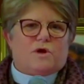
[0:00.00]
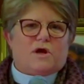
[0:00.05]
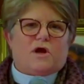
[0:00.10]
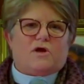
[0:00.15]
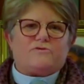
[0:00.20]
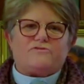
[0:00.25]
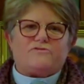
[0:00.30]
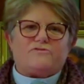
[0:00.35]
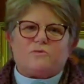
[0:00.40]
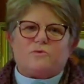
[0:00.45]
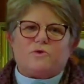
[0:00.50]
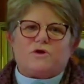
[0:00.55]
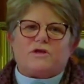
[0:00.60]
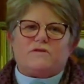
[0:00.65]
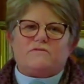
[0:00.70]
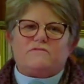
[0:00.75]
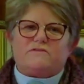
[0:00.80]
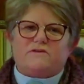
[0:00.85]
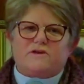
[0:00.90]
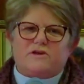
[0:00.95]
We also will
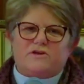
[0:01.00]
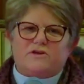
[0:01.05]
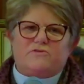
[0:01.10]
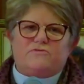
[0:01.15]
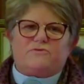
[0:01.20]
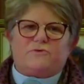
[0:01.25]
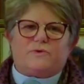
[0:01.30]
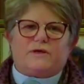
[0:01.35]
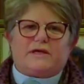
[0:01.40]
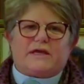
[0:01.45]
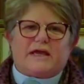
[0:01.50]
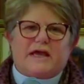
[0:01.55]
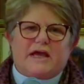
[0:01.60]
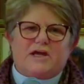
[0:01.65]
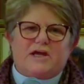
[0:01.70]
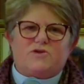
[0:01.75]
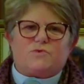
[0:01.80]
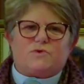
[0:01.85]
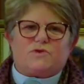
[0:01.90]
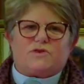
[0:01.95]
continue to engage